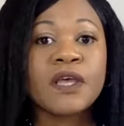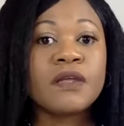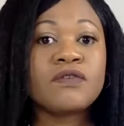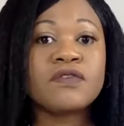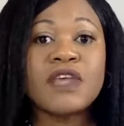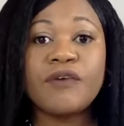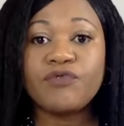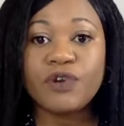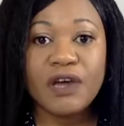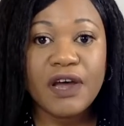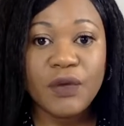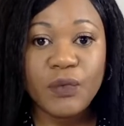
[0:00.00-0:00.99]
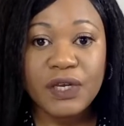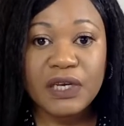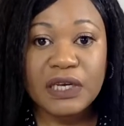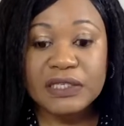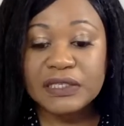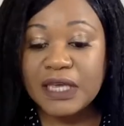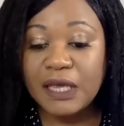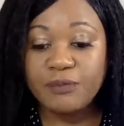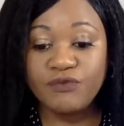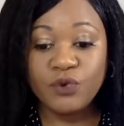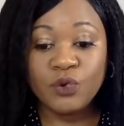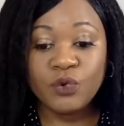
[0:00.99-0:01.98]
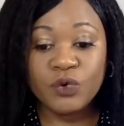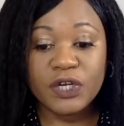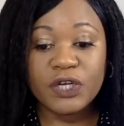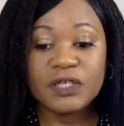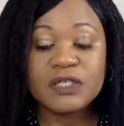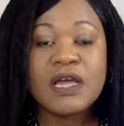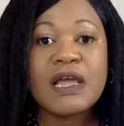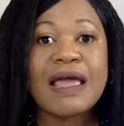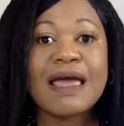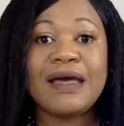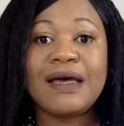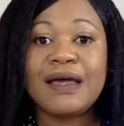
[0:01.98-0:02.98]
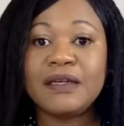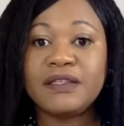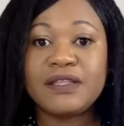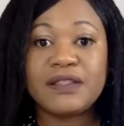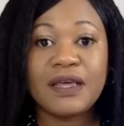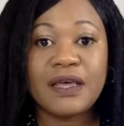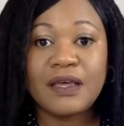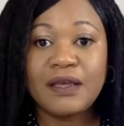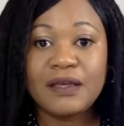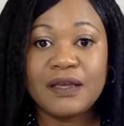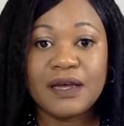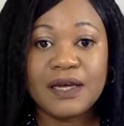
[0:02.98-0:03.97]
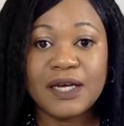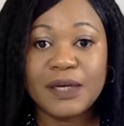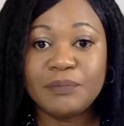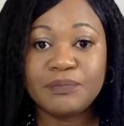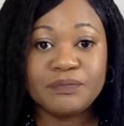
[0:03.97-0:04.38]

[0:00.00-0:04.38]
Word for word: Several eyewitnesses came forward and they um,